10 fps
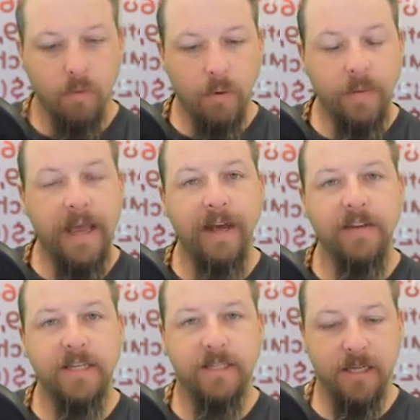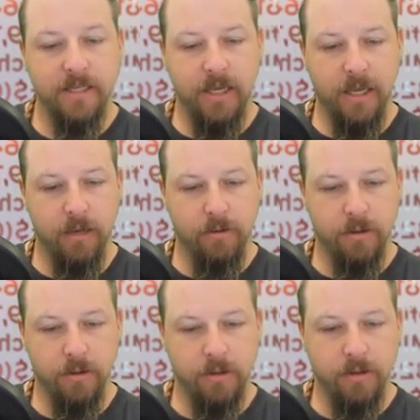When we have existing
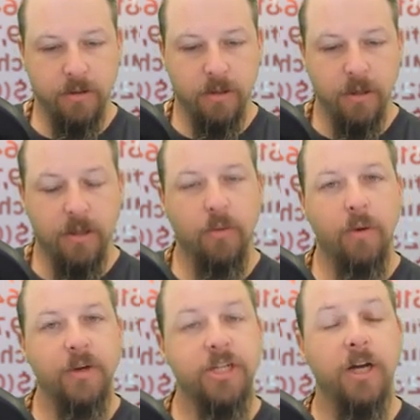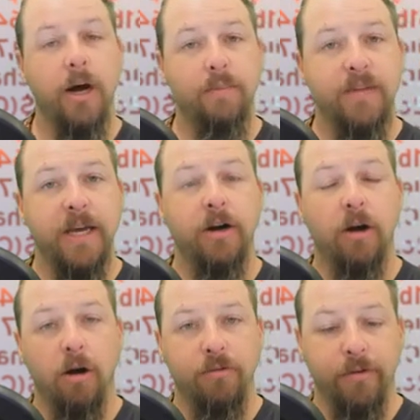users that we wish to update or
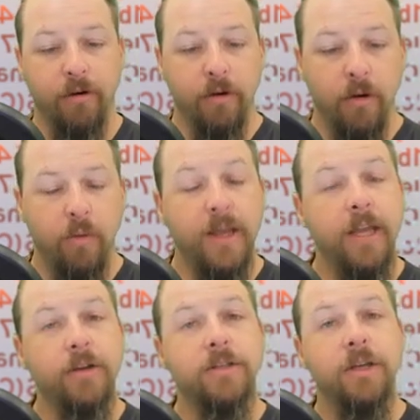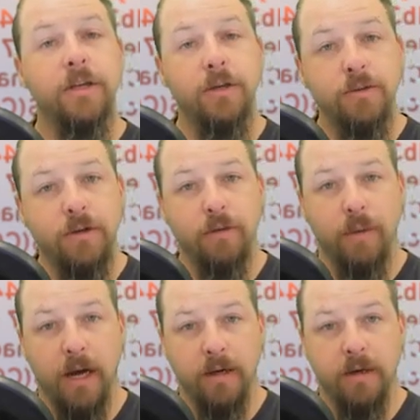alter, we can use the user
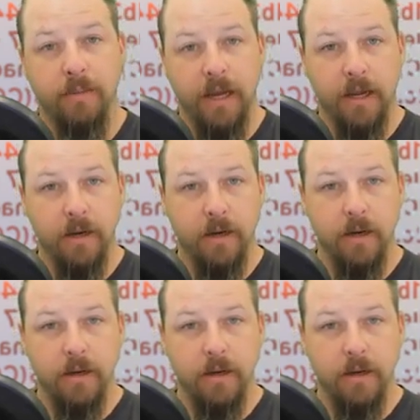mod command.